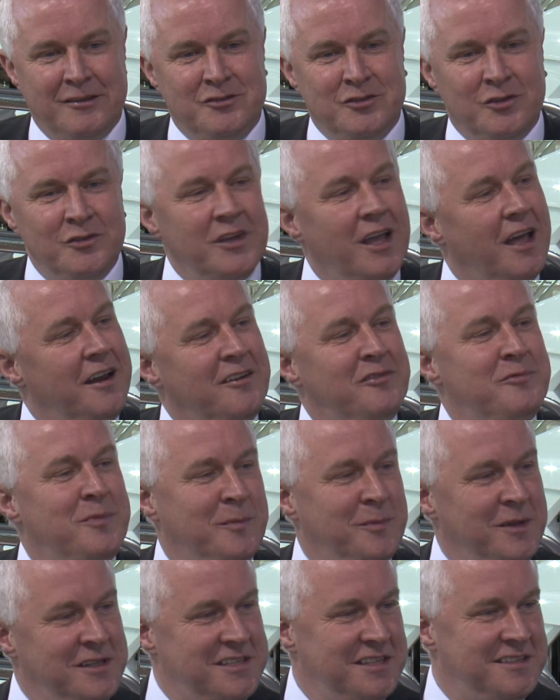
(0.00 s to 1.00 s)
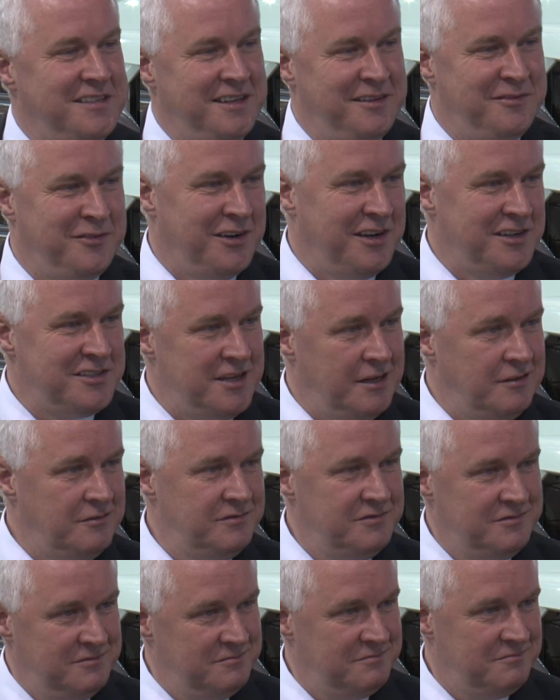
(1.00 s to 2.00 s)
don't get enough publicity for ourselves,
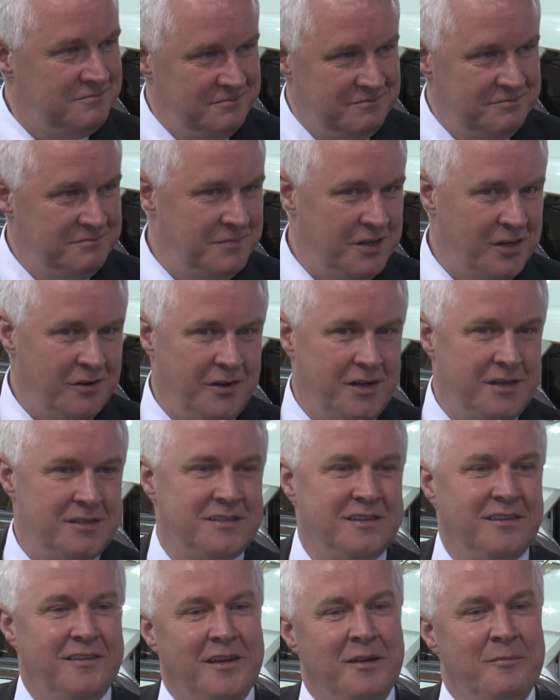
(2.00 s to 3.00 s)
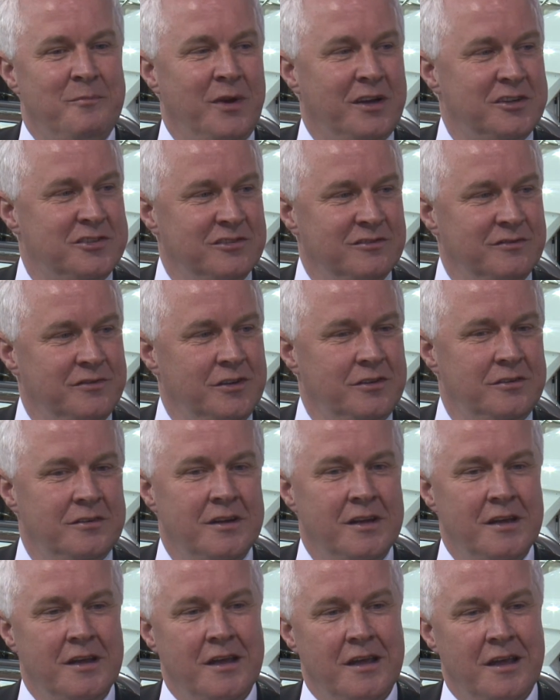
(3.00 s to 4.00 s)
being honest, our personal view.
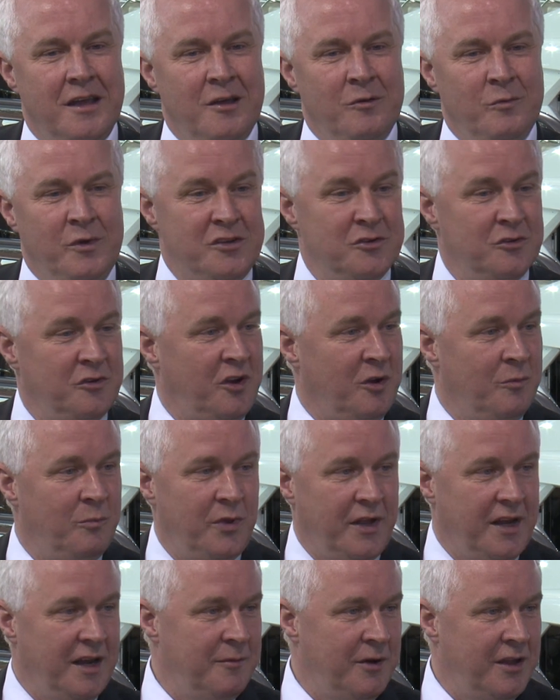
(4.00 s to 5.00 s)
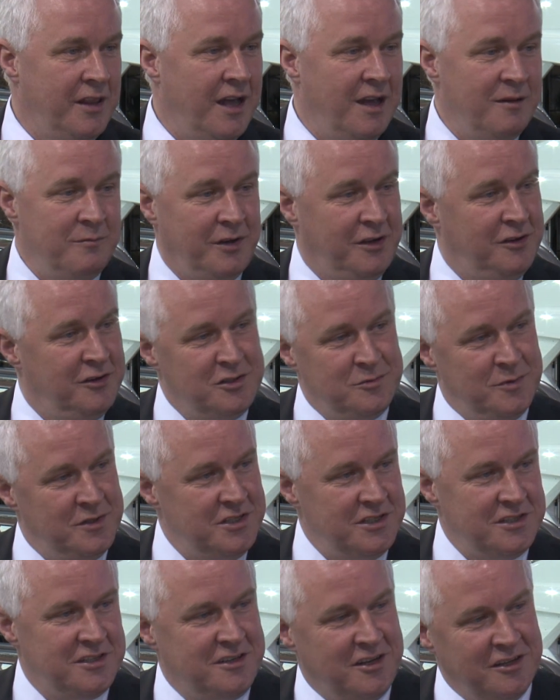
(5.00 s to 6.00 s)
We don't complain about that because we
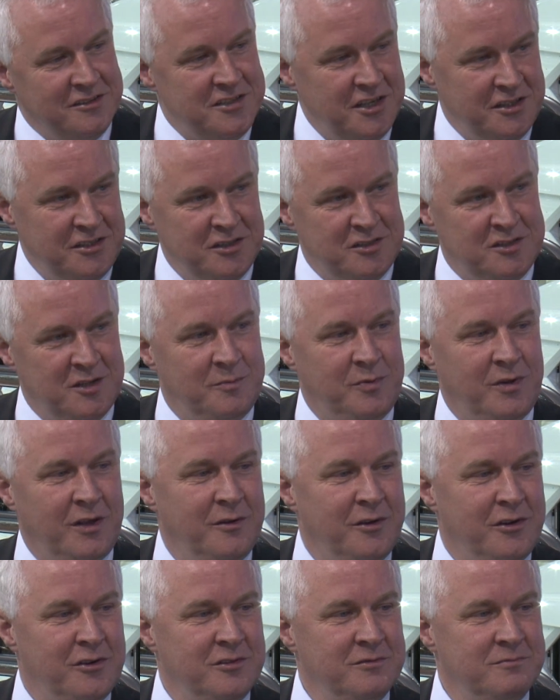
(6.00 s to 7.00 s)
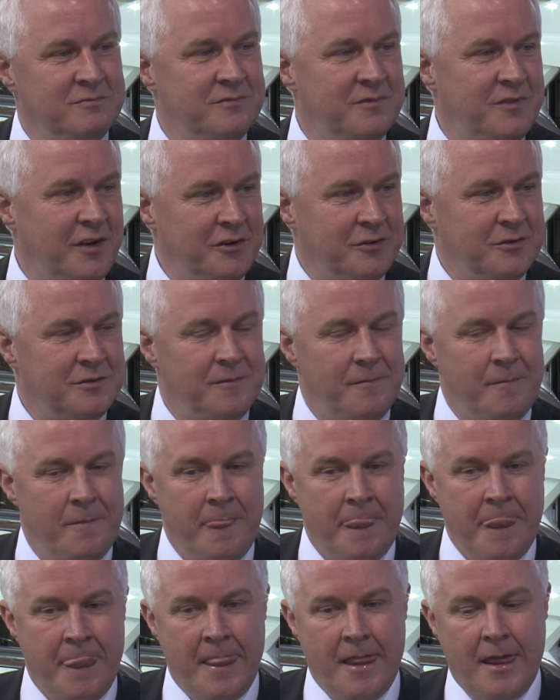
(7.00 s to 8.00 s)
just continue to plough our own furrow.
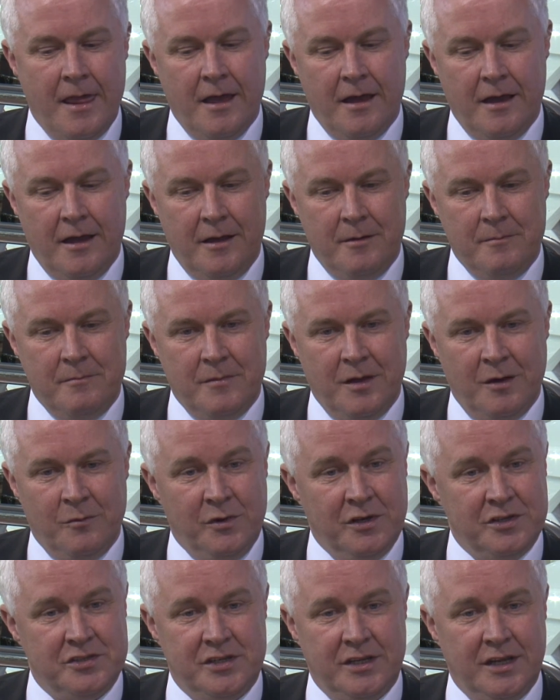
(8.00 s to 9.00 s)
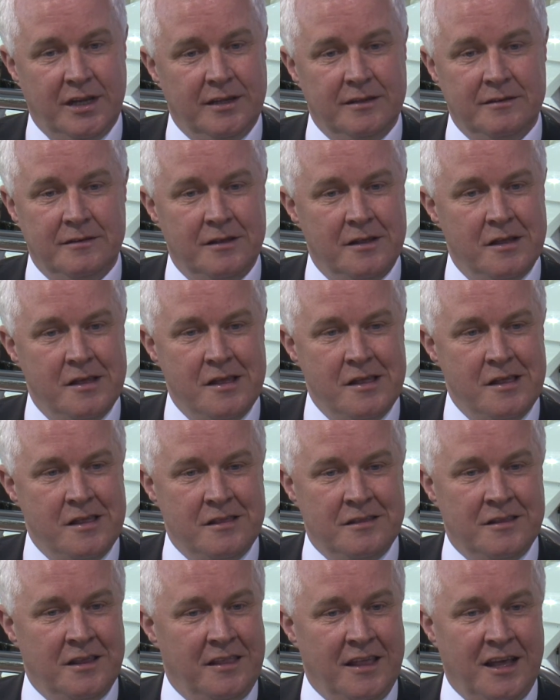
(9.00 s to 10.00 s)
And we're seeing
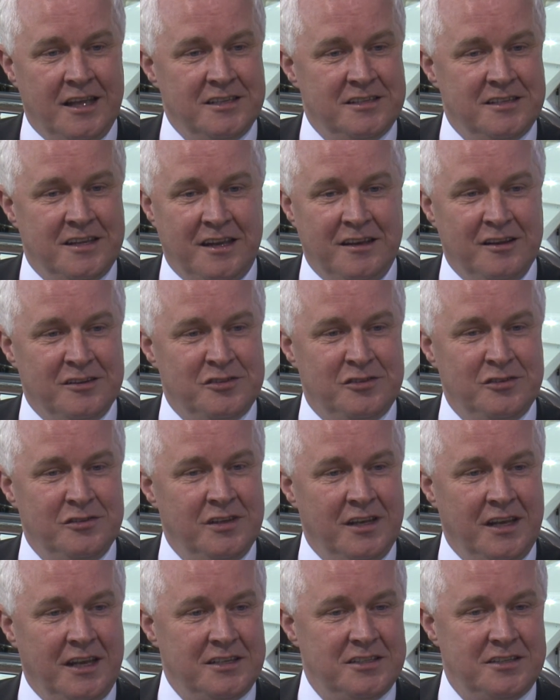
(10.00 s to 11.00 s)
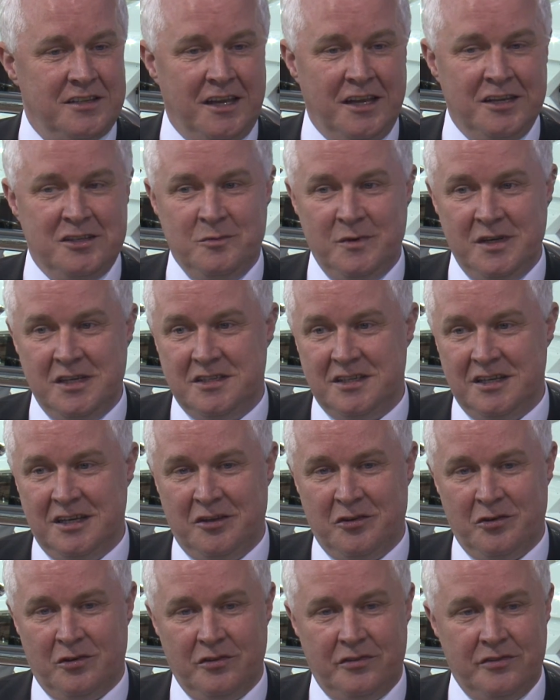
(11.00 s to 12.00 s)
that's getting us through the next stage. We see
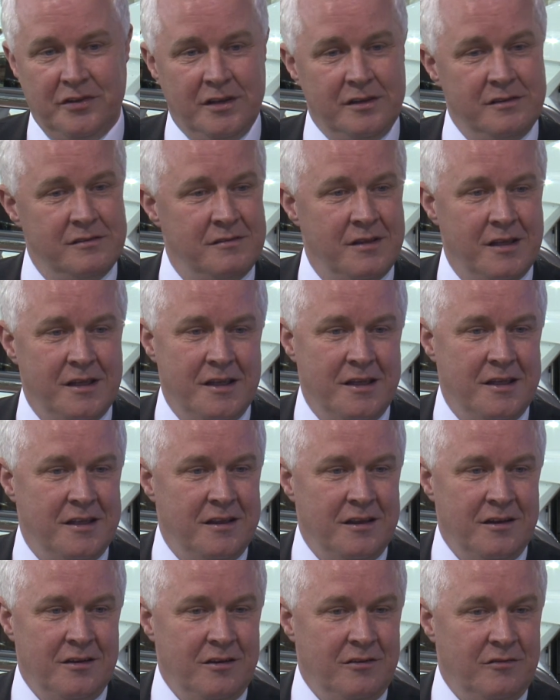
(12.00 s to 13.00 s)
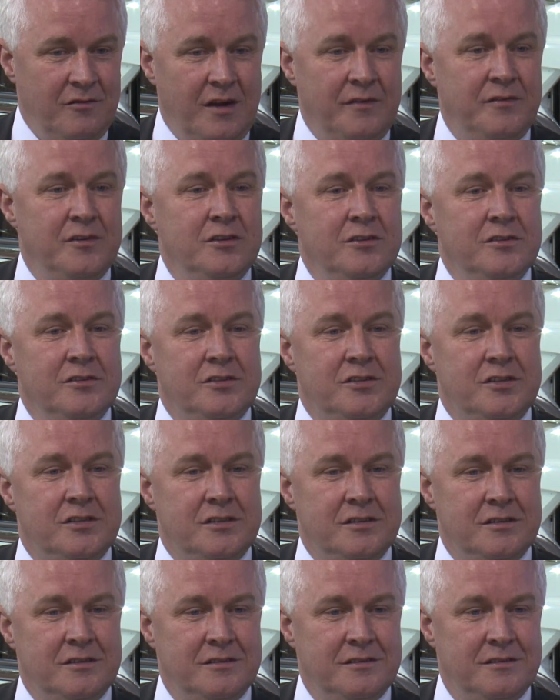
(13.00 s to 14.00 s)
growth in revenues,
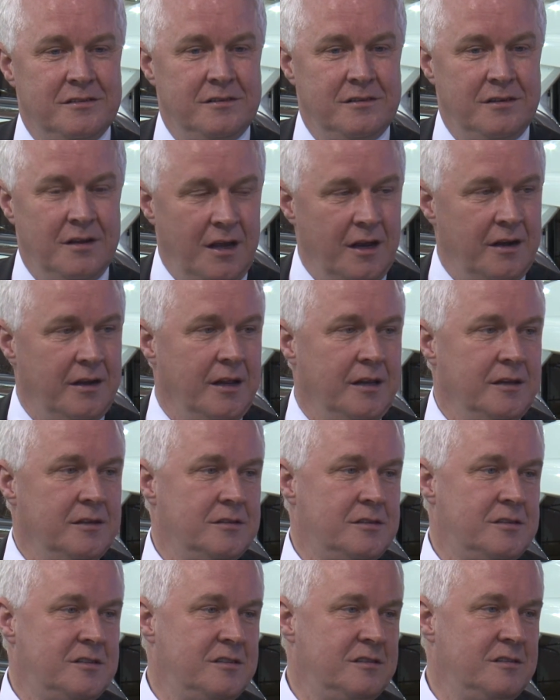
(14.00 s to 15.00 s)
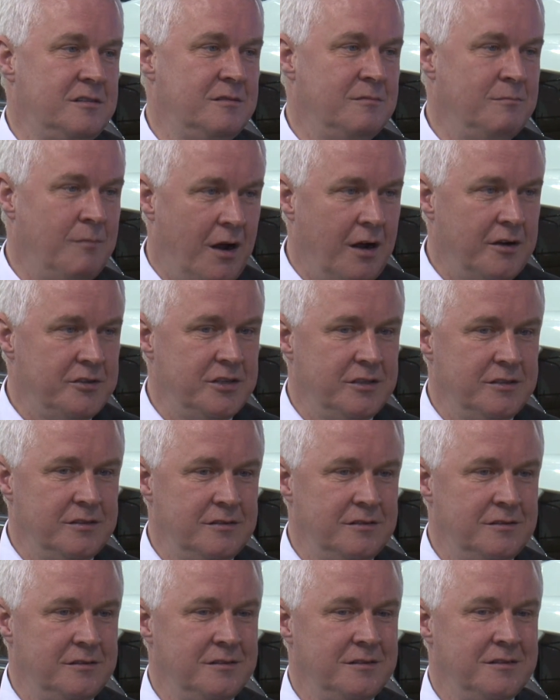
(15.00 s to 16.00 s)
earnings, margin,